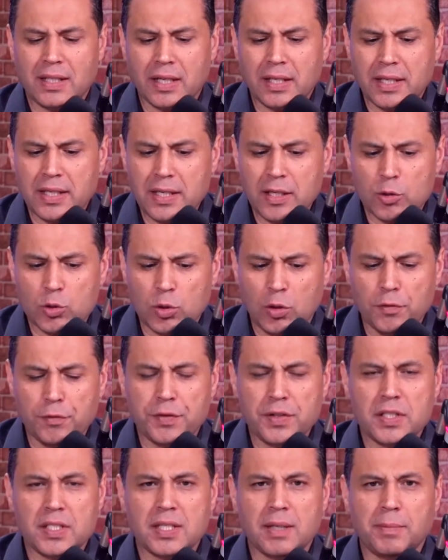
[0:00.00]
They are
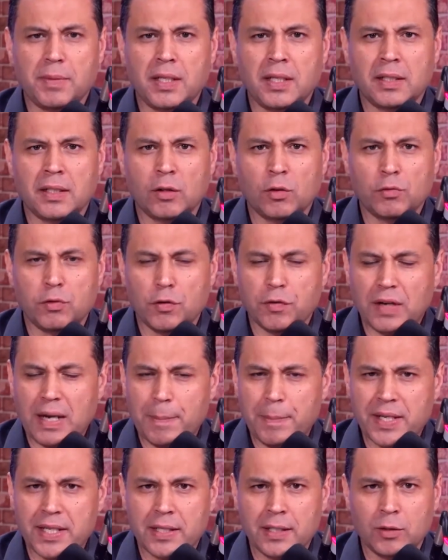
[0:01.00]
just here
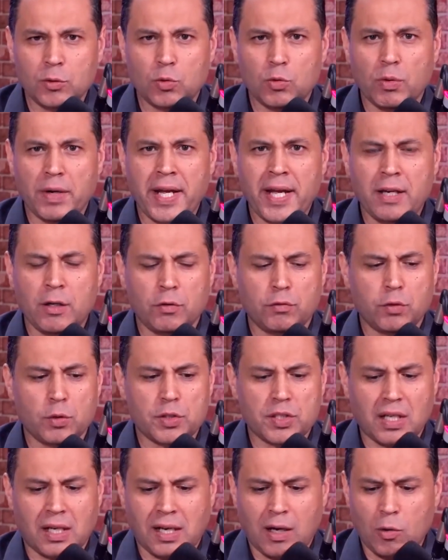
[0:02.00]
for one
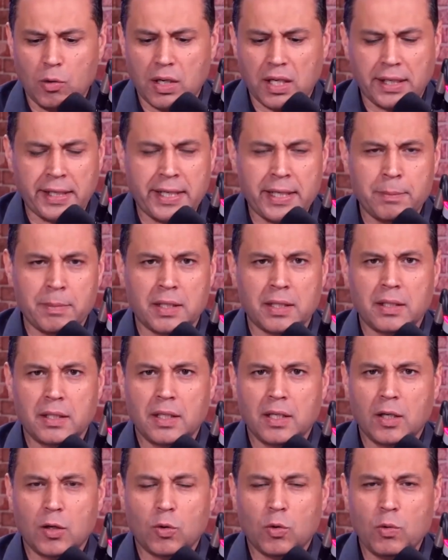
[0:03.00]
weekend.
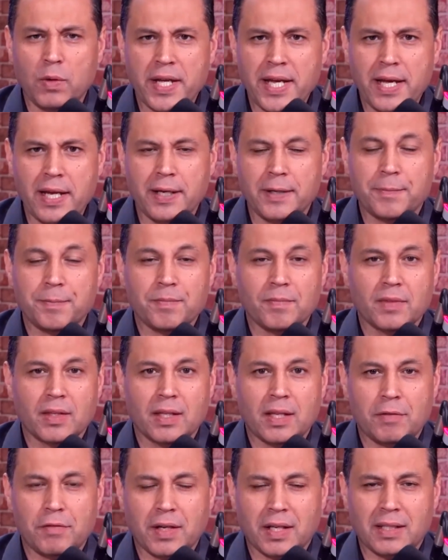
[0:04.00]
Let's keep a nice
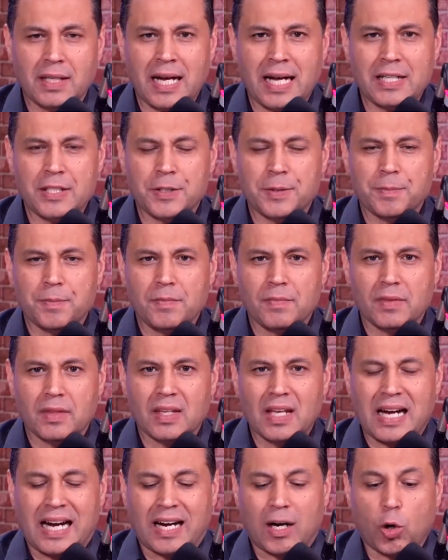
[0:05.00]
environment.
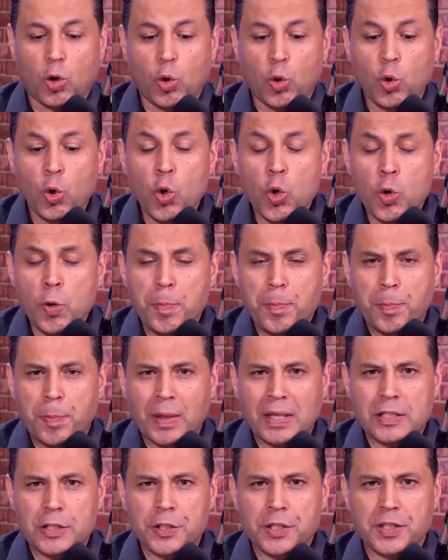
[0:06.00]
In
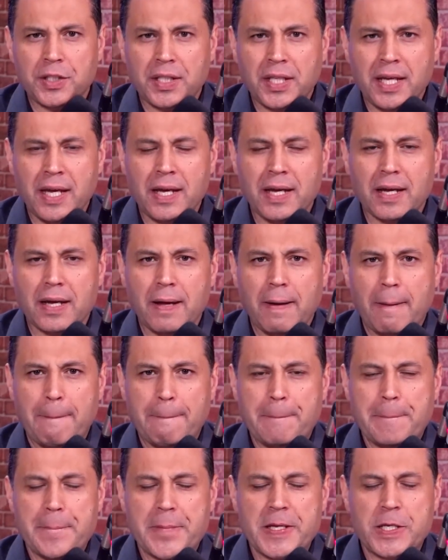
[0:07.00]
reality, the
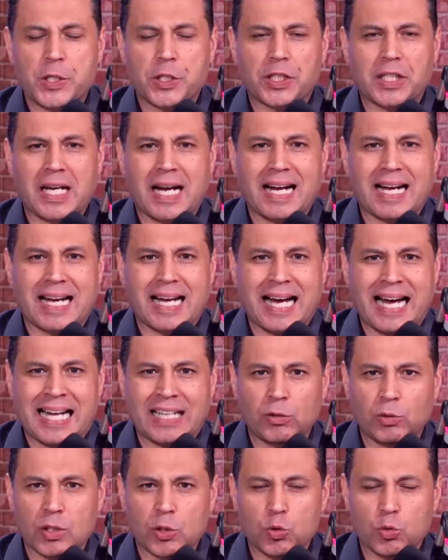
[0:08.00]
guilt of
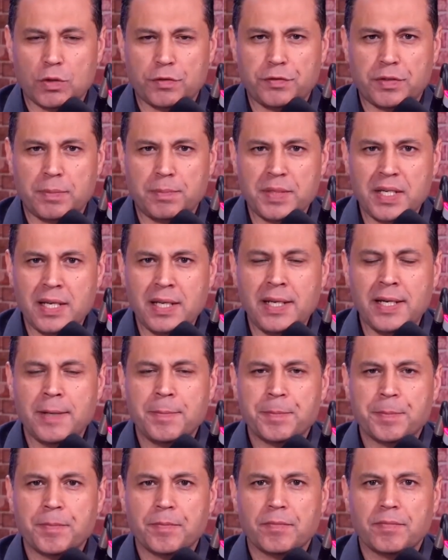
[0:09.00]
ruining his
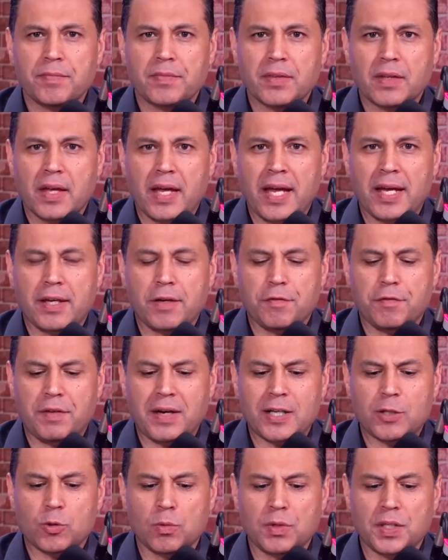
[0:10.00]
own family
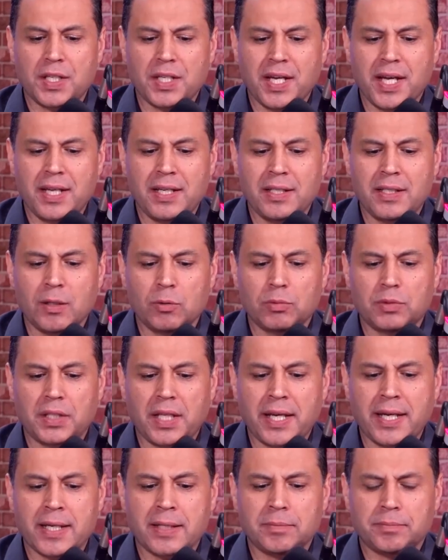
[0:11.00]
is what leads
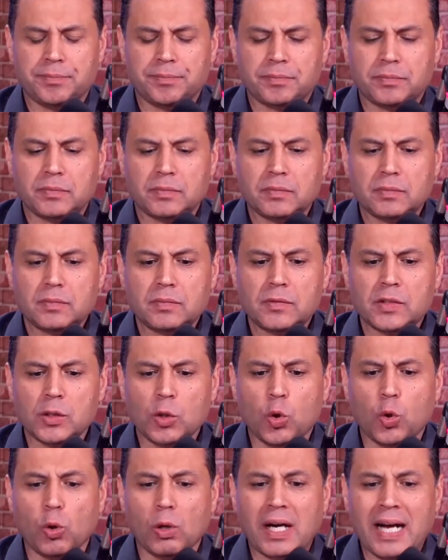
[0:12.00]
him
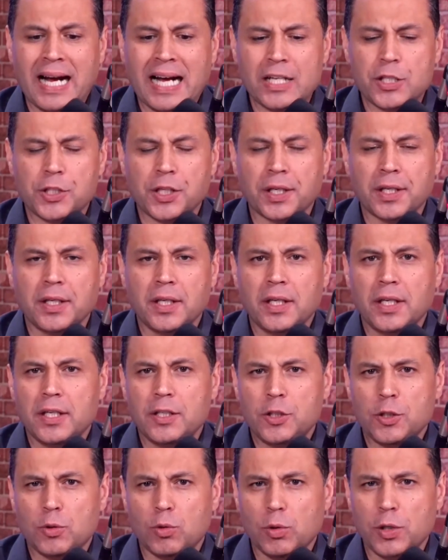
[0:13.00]
not to be
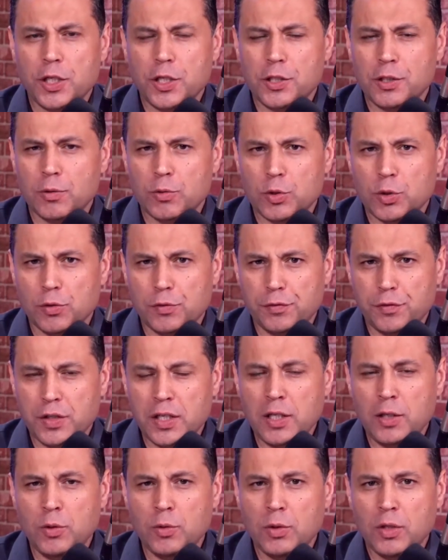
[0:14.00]
courageous, to
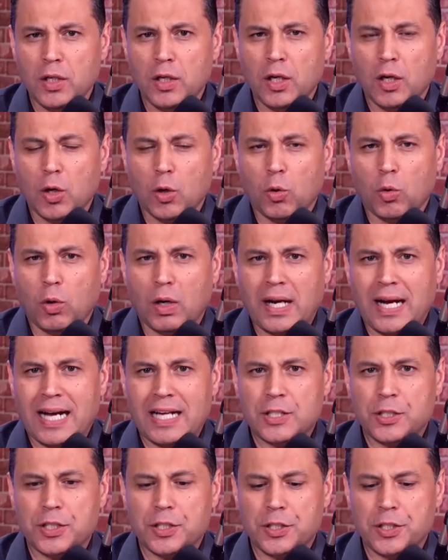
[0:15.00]
correct his child,
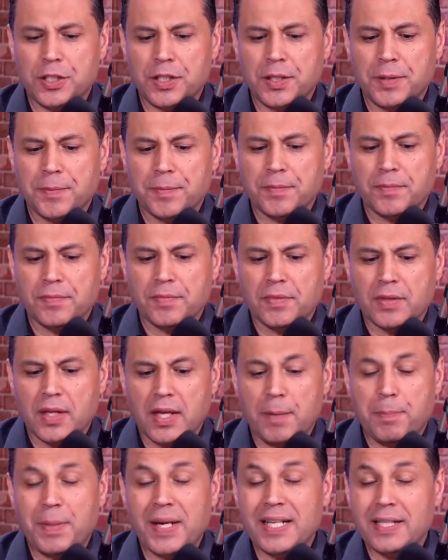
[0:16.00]
or to
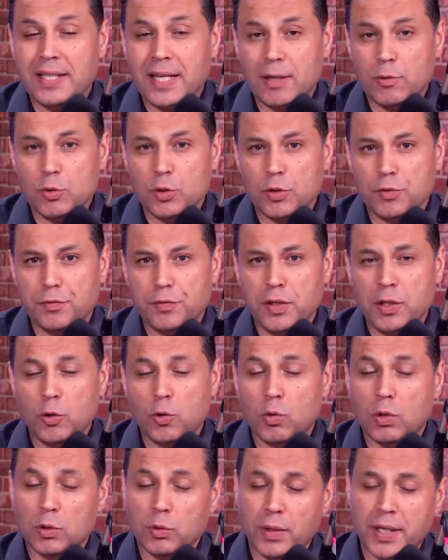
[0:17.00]

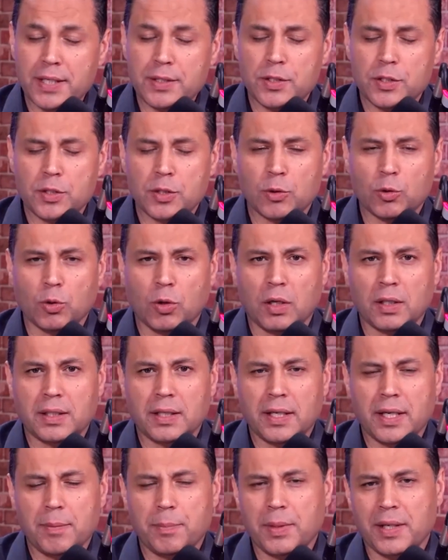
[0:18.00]
rebuke his
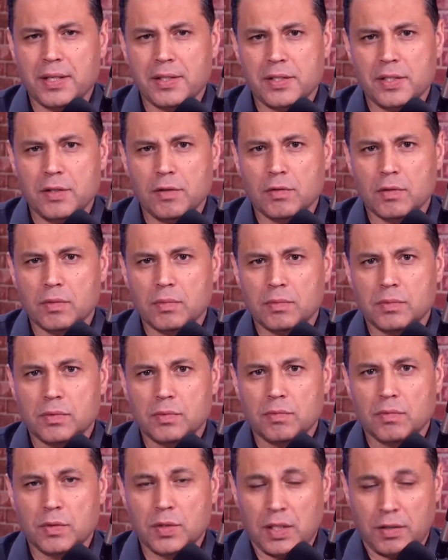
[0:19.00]
child when he is not
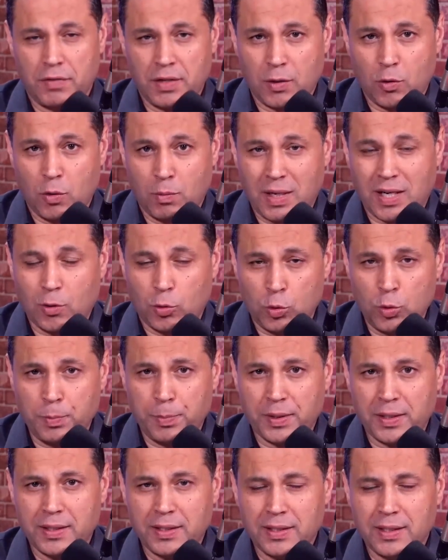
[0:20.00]
being allowed to be
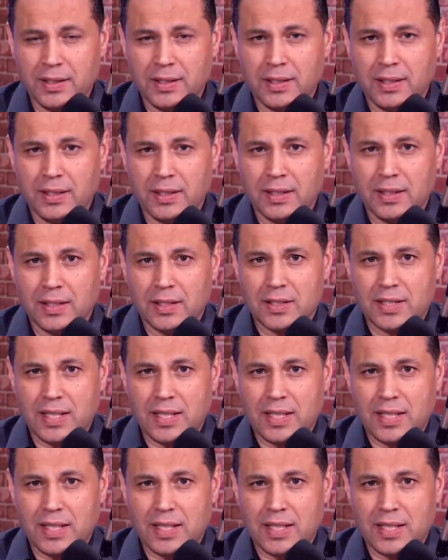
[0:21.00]
corrected.